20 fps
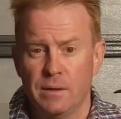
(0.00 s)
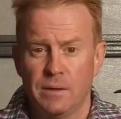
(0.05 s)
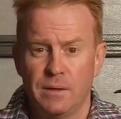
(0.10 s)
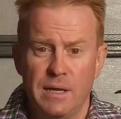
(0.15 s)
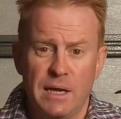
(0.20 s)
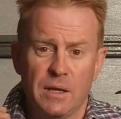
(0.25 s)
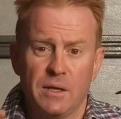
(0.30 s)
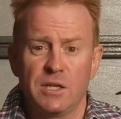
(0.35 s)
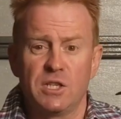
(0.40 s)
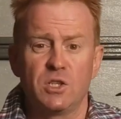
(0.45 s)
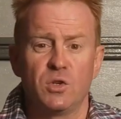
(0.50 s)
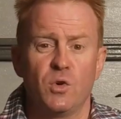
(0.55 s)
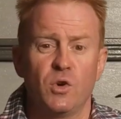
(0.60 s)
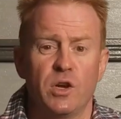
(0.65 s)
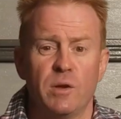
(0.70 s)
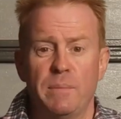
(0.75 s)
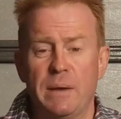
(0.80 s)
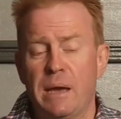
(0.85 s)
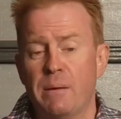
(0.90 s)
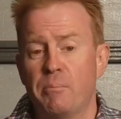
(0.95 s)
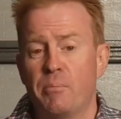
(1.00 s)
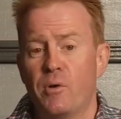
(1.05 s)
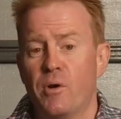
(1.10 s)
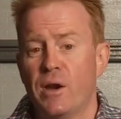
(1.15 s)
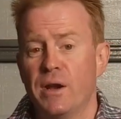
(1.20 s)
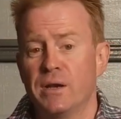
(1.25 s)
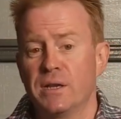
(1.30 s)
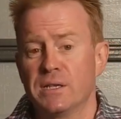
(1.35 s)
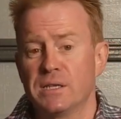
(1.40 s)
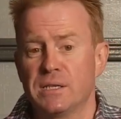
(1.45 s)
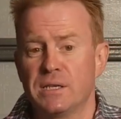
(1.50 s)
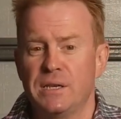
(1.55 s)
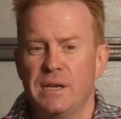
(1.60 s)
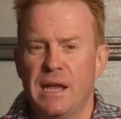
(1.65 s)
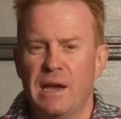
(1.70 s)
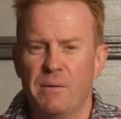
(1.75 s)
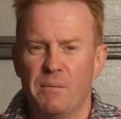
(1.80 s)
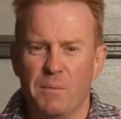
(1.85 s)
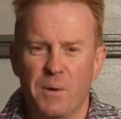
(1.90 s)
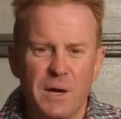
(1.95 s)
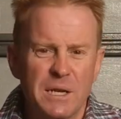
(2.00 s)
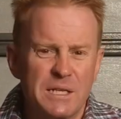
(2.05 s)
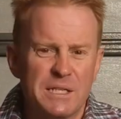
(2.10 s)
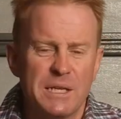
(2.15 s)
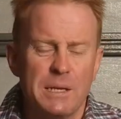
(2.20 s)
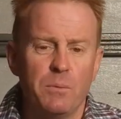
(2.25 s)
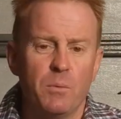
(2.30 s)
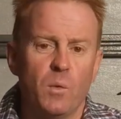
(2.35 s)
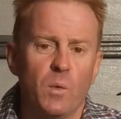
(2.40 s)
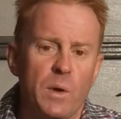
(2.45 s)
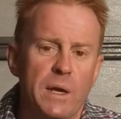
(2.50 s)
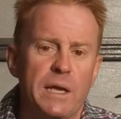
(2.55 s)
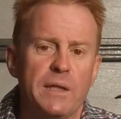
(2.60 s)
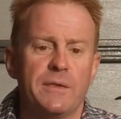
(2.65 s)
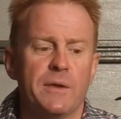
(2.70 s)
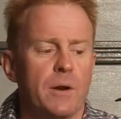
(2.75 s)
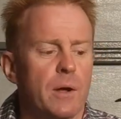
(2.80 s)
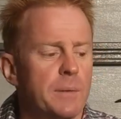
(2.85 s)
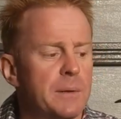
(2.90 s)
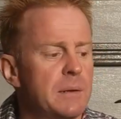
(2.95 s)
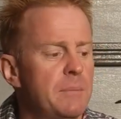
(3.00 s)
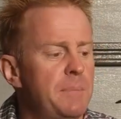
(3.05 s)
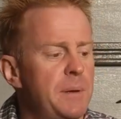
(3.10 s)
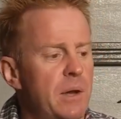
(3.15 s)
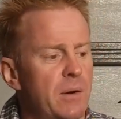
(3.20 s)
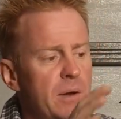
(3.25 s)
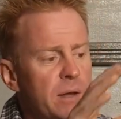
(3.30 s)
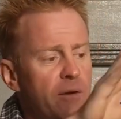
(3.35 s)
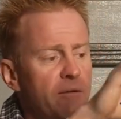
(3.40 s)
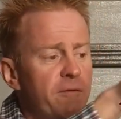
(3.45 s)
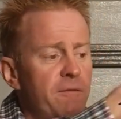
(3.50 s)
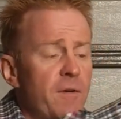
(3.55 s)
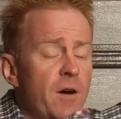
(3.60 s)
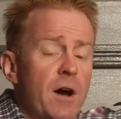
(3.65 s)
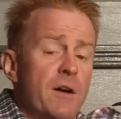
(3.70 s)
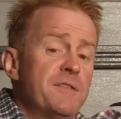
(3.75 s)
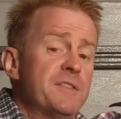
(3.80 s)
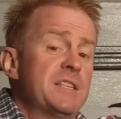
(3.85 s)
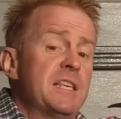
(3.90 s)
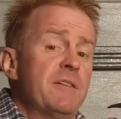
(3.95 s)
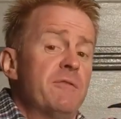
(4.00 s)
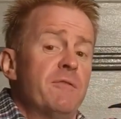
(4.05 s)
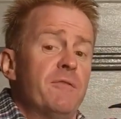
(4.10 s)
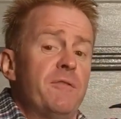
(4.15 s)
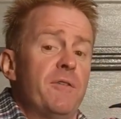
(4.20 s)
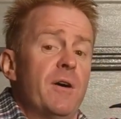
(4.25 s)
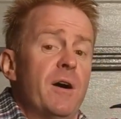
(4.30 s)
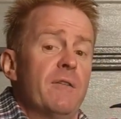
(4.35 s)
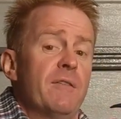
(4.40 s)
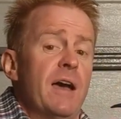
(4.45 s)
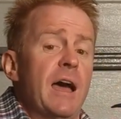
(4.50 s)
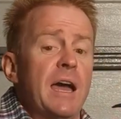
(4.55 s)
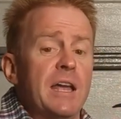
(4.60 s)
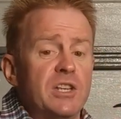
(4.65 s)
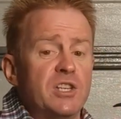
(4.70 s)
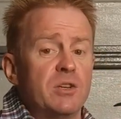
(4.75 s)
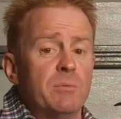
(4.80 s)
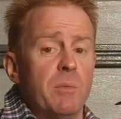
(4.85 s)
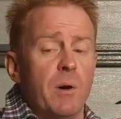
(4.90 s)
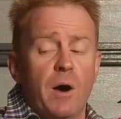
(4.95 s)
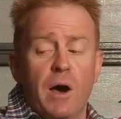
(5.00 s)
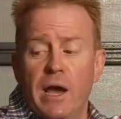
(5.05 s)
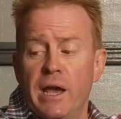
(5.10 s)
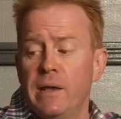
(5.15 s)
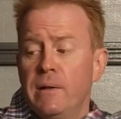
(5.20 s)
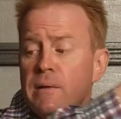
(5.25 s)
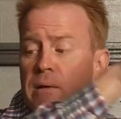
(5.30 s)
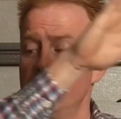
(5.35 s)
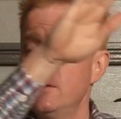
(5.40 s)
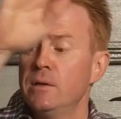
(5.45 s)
Now let's talk about brightness. Now it might seem weird that I'm comparing a 575 HMI